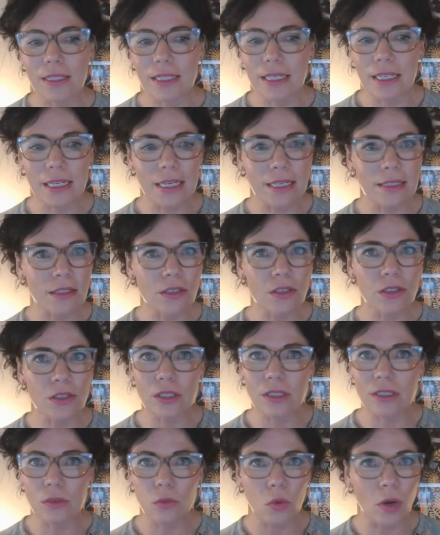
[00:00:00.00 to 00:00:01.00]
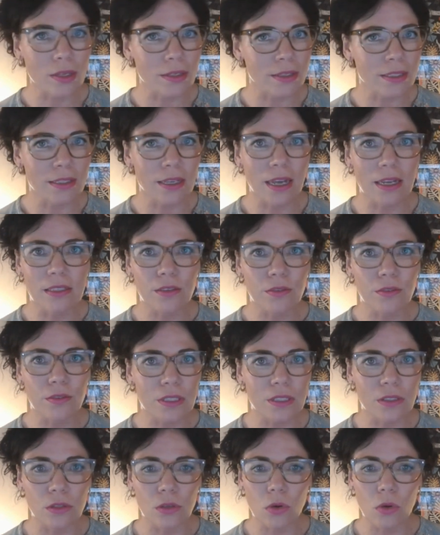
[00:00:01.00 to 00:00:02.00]
HRT isn't just a
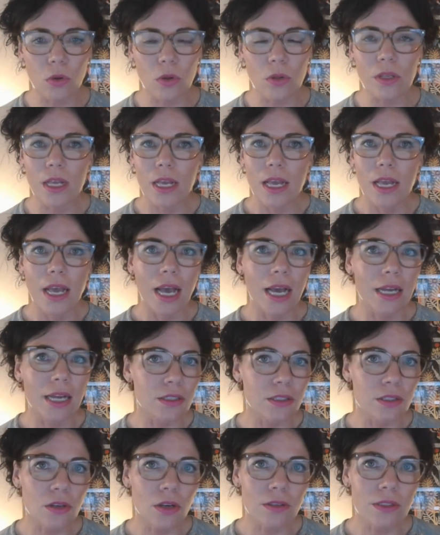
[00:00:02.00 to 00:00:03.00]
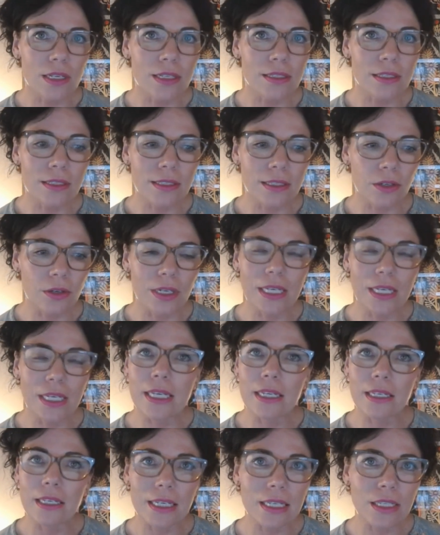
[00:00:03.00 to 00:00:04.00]
one-size-fits-all, and it's not
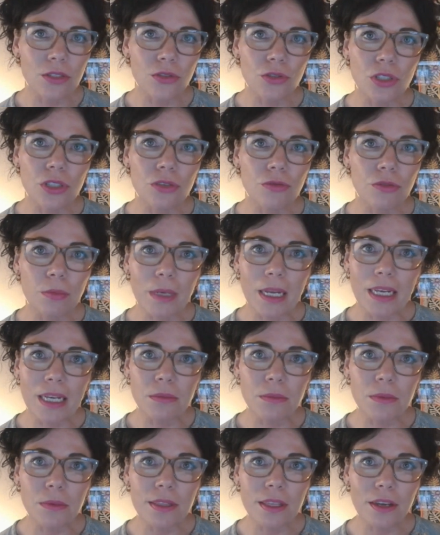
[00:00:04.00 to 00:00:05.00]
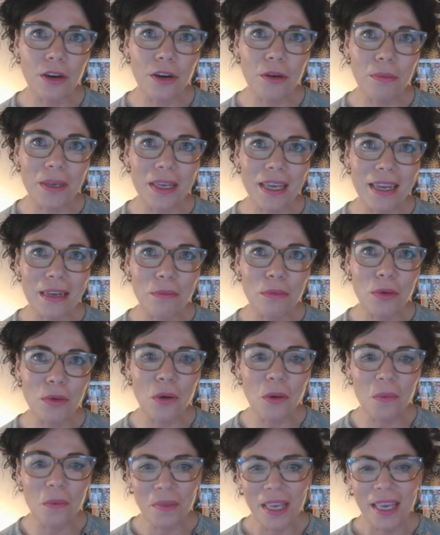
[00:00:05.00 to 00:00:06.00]
necessarily an estrogen replacement
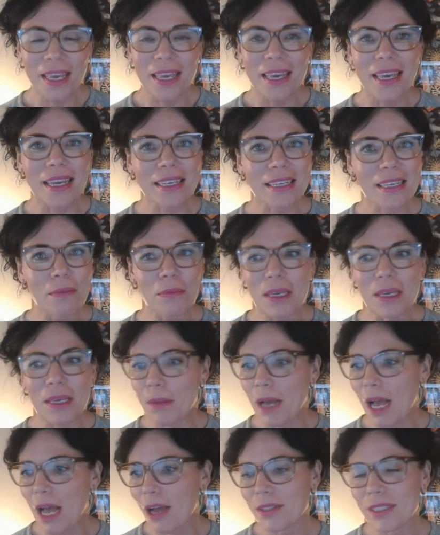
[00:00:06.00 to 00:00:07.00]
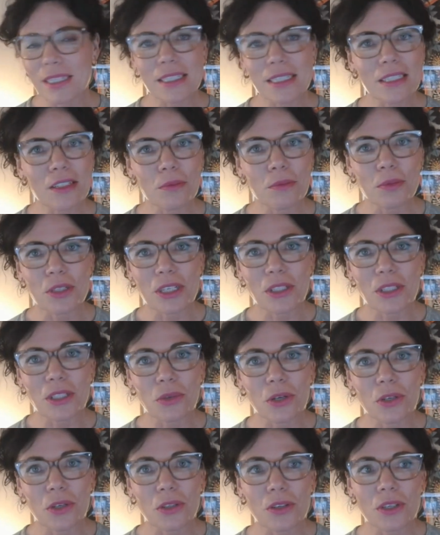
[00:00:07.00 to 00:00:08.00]
therapy anymore. It can be
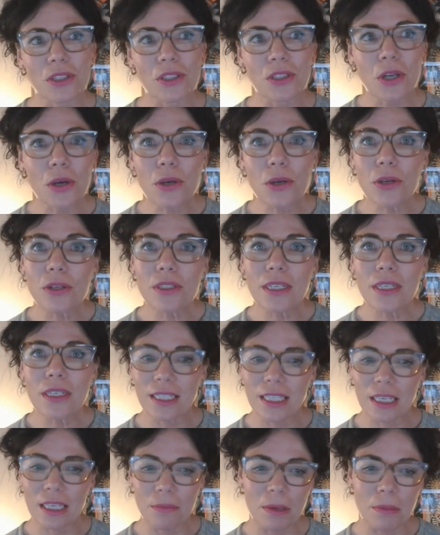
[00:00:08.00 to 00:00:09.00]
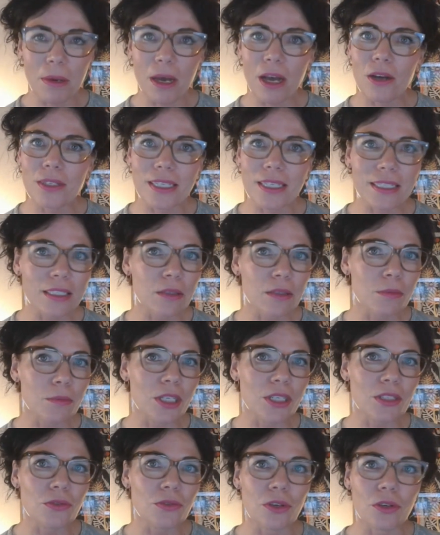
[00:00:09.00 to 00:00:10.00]
bioidentical progesterone on its own. It can be
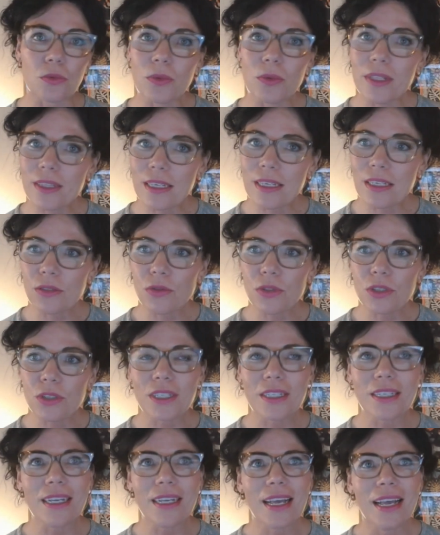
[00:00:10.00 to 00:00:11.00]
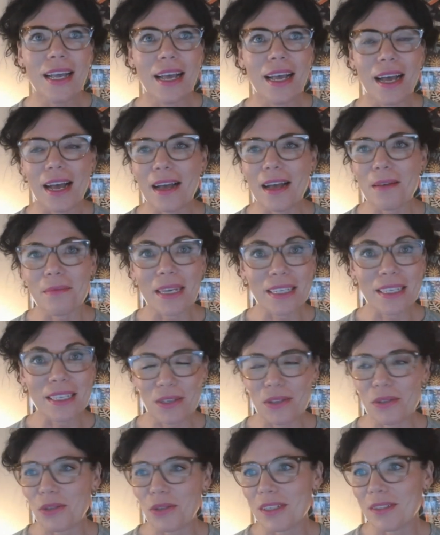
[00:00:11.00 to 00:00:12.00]
bioidentical progesterone with estrogen,
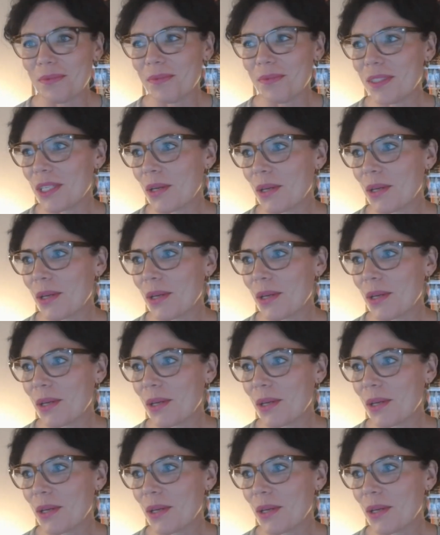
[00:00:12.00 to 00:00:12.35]
etc.